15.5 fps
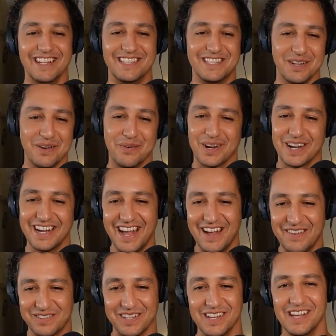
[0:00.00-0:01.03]
So we're going to
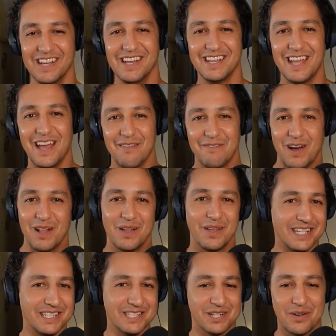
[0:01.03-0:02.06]
have to, follow
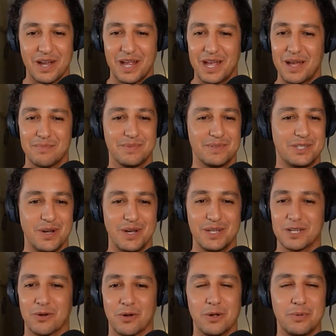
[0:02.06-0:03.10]
Instagram, join the
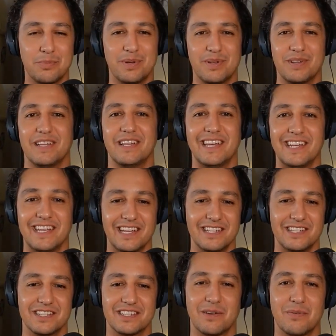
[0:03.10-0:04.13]
group, and just get